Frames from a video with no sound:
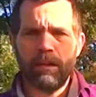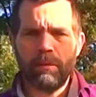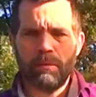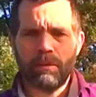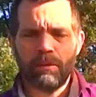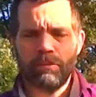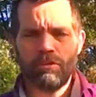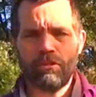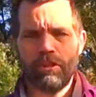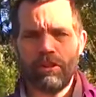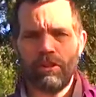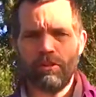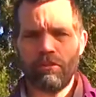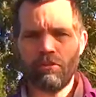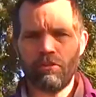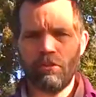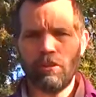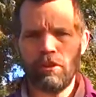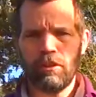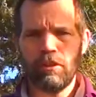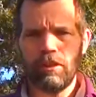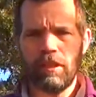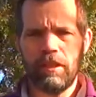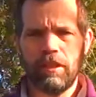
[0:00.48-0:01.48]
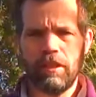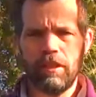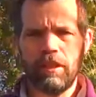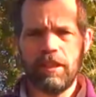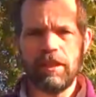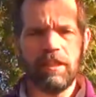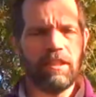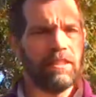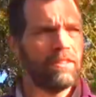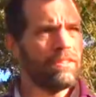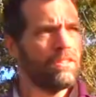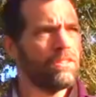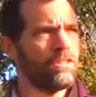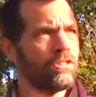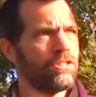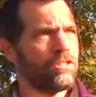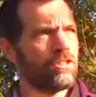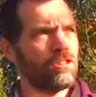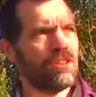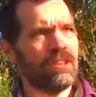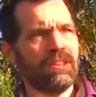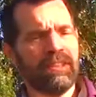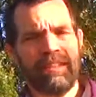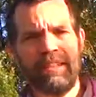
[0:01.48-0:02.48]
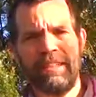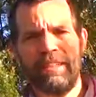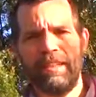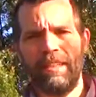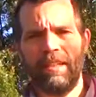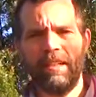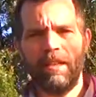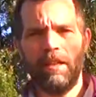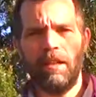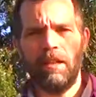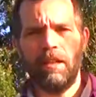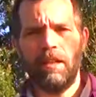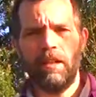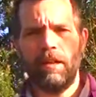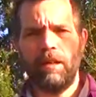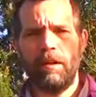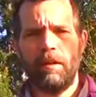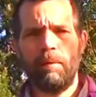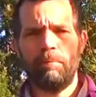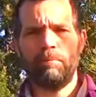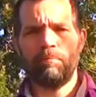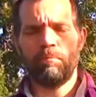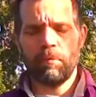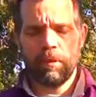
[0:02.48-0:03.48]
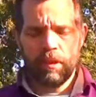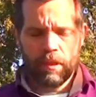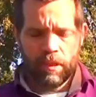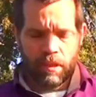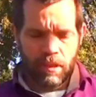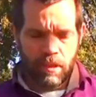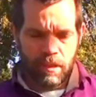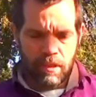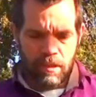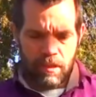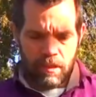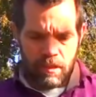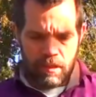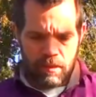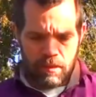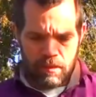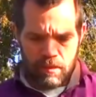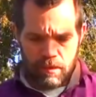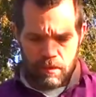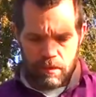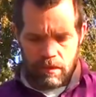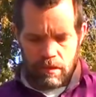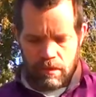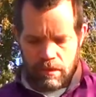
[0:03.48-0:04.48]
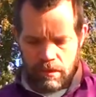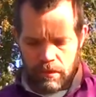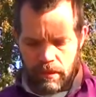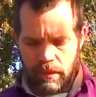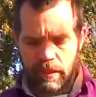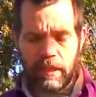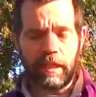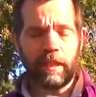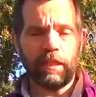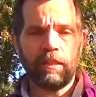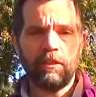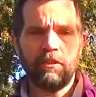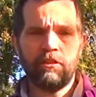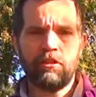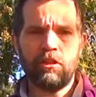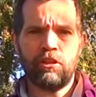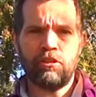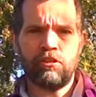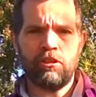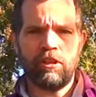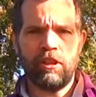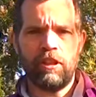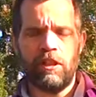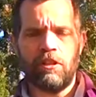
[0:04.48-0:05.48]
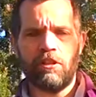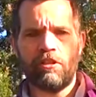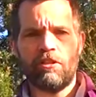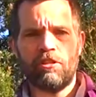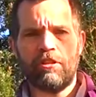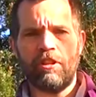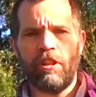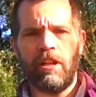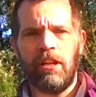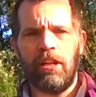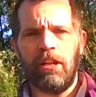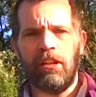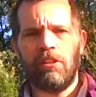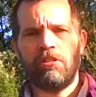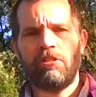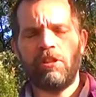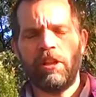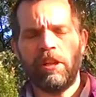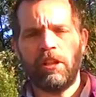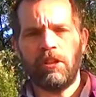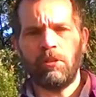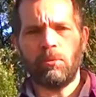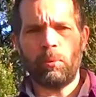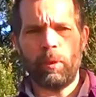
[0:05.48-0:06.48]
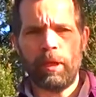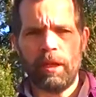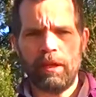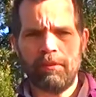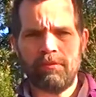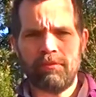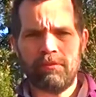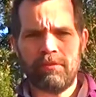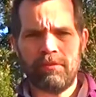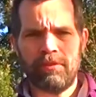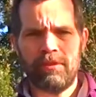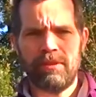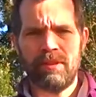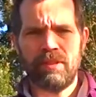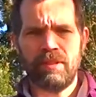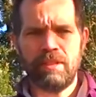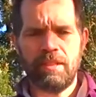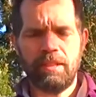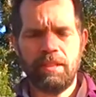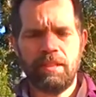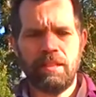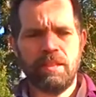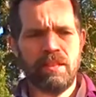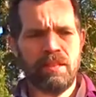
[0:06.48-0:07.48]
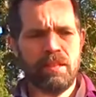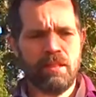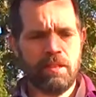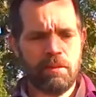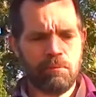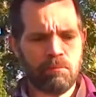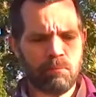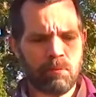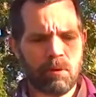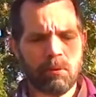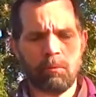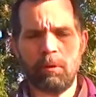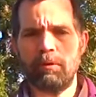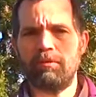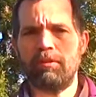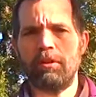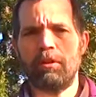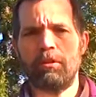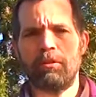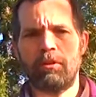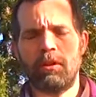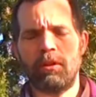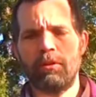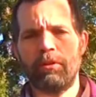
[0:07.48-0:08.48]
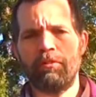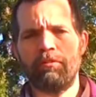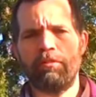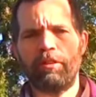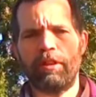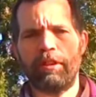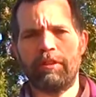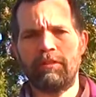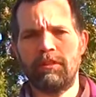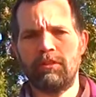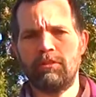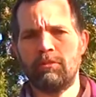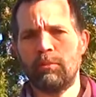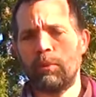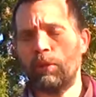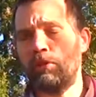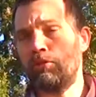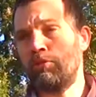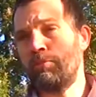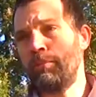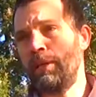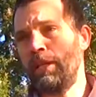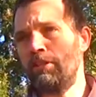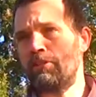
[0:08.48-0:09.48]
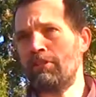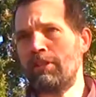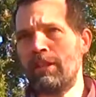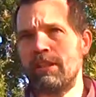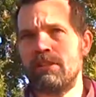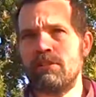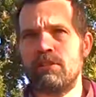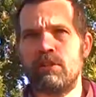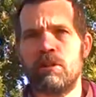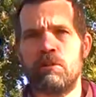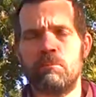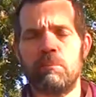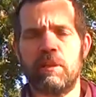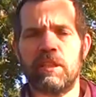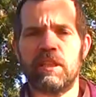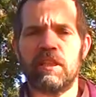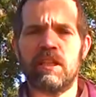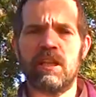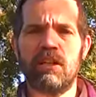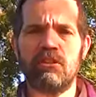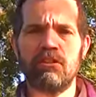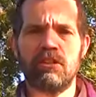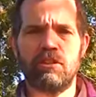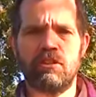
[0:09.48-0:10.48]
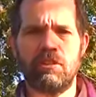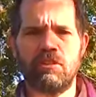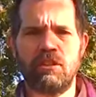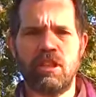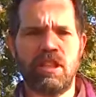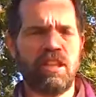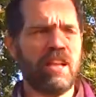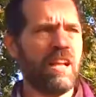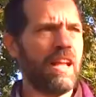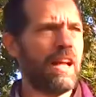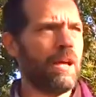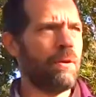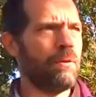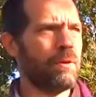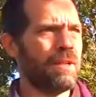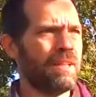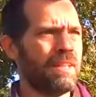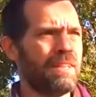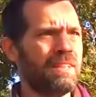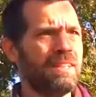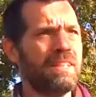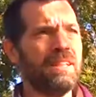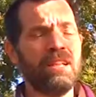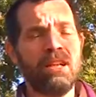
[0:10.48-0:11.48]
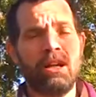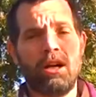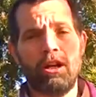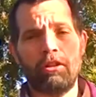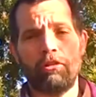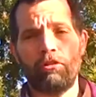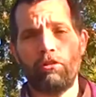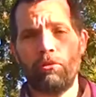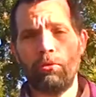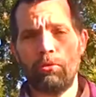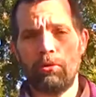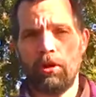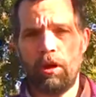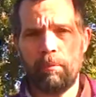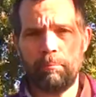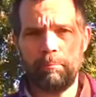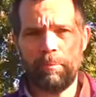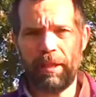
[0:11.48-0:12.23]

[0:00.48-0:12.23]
We're still stuck in the Netherlands. The Netherlands is in its second wave with the coronavirus, which means that Madagascar is not allowing us to come